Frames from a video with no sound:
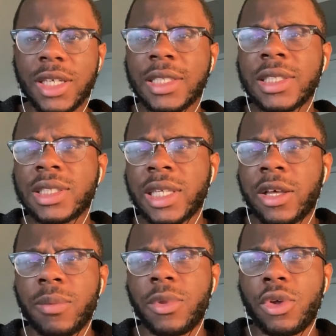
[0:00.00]
Essentially how
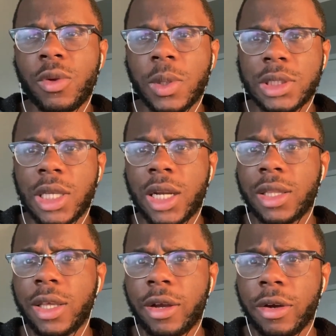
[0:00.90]
computing was done in
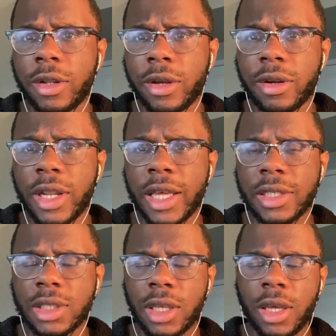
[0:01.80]
the earlier days.
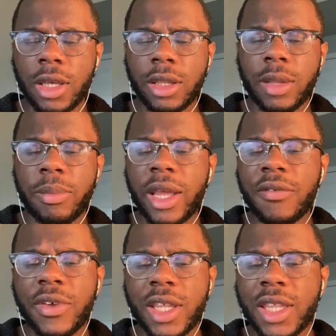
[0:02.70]
The
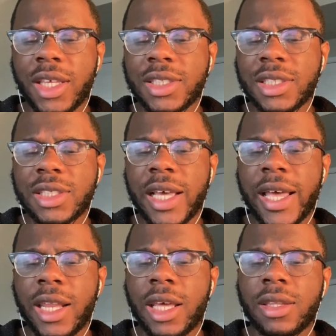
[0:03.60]
benefit of this is
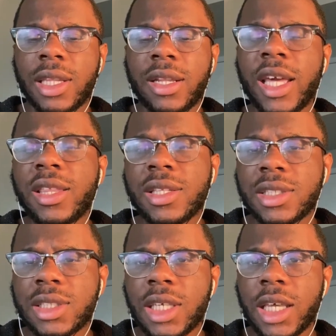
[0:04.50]
that the
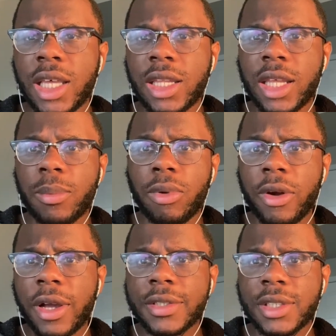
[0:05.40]
latency in the
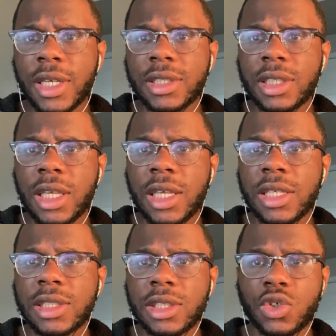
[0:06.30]
processing
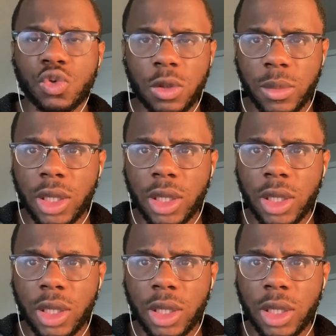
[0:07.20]
is extremely